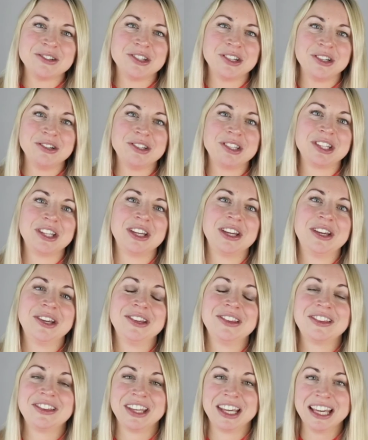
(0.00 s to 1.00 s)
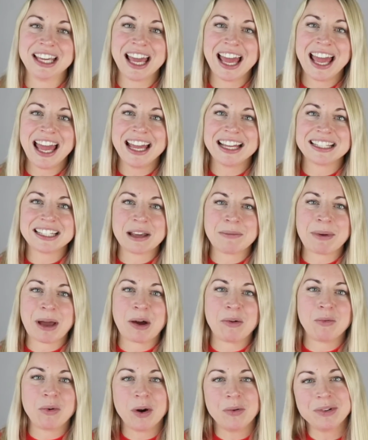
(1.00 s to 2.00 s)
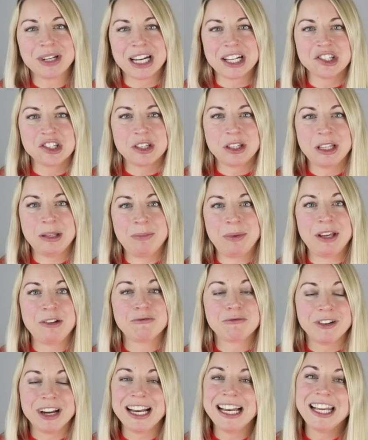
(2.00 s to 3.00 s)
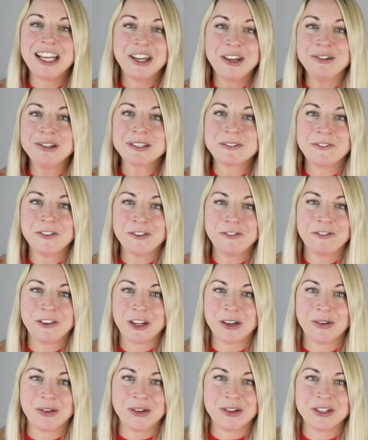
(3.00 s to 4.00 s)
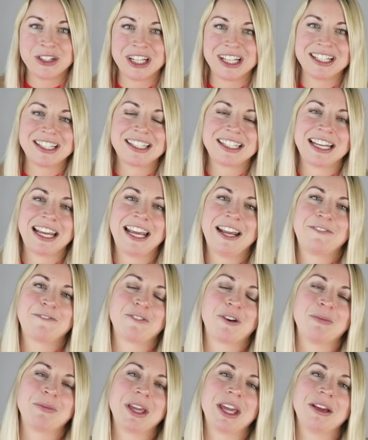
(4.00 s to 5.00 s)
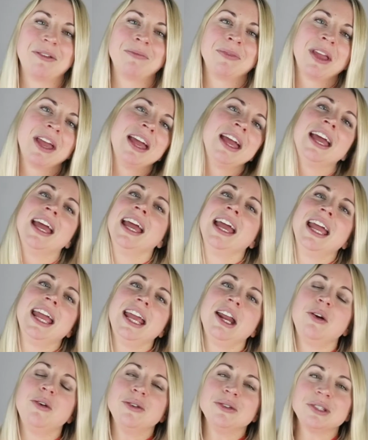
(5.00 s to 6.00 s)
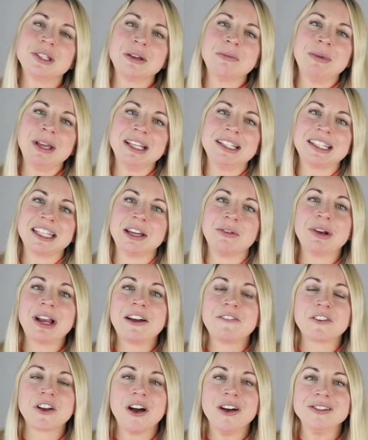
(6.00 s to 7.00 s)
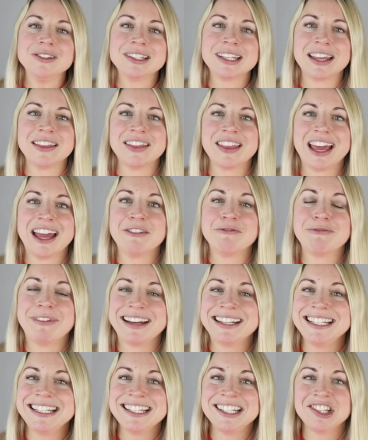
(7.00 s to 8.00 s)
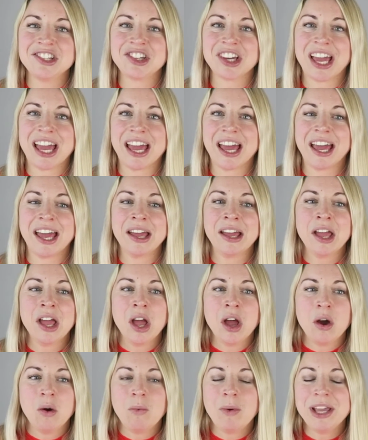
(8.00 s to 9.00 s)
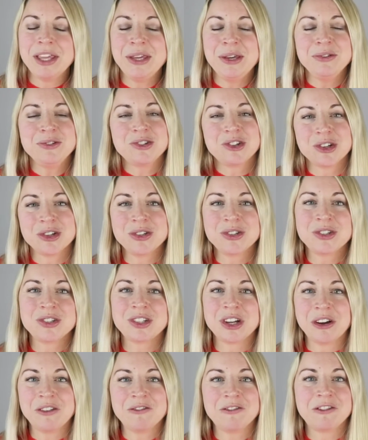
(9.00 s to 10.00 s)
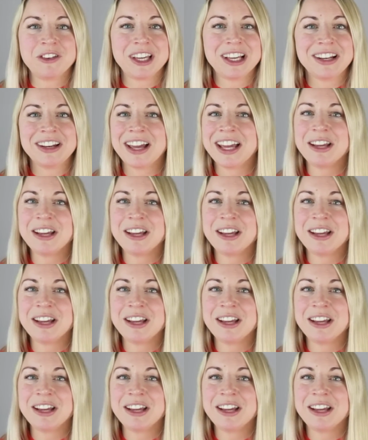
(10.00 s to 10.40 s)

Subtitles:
you to think ahead about what would actually be really useful for your audience to hear from you. It also means that you'll have content there ready to share when you just don't feel like